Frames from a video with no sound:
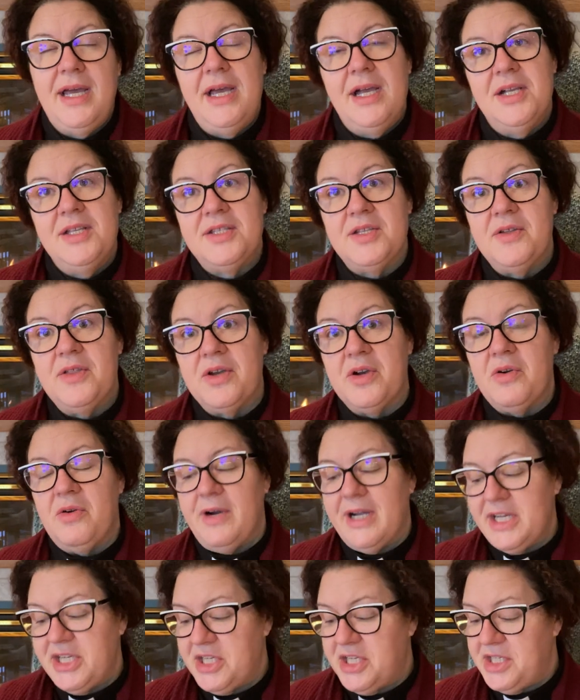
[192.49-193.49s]
So the
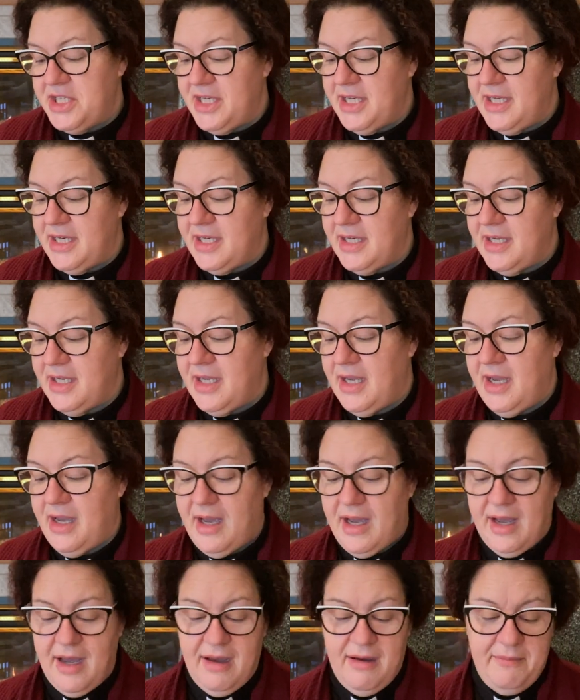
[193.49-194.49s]
question,
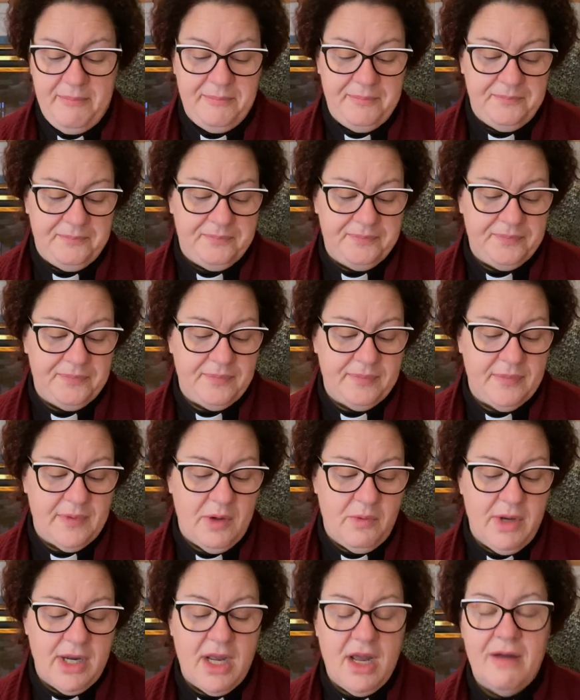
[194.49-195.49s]

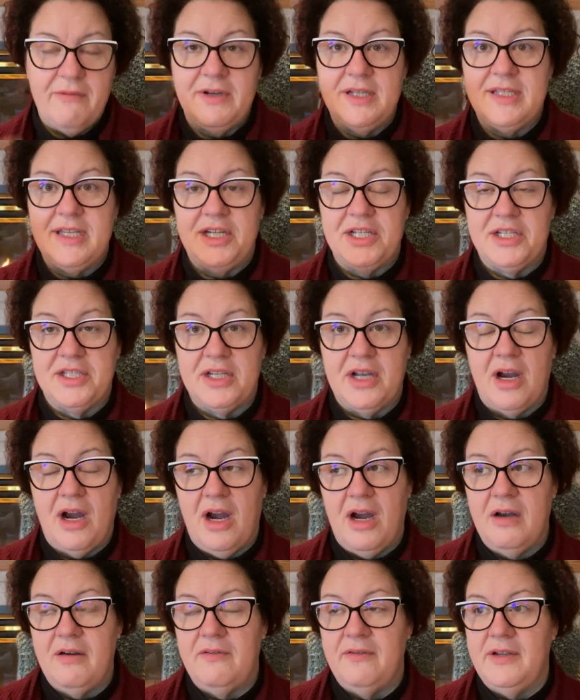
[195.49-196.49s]
what conversations are
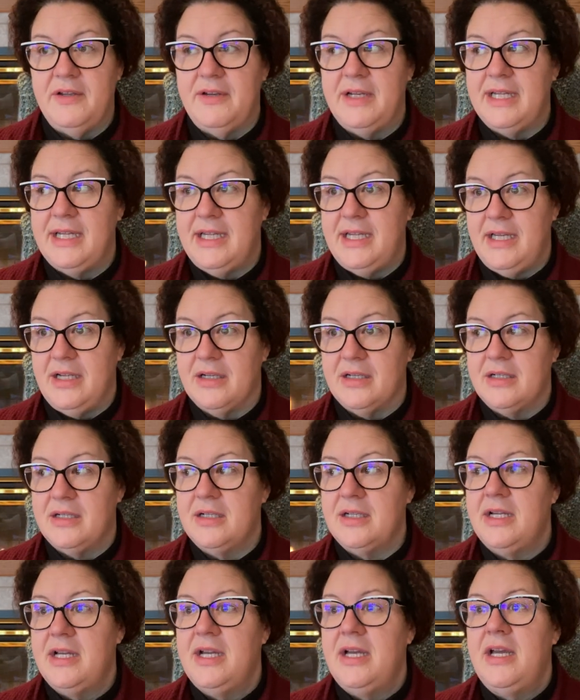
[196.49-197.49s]
hard for you to hear?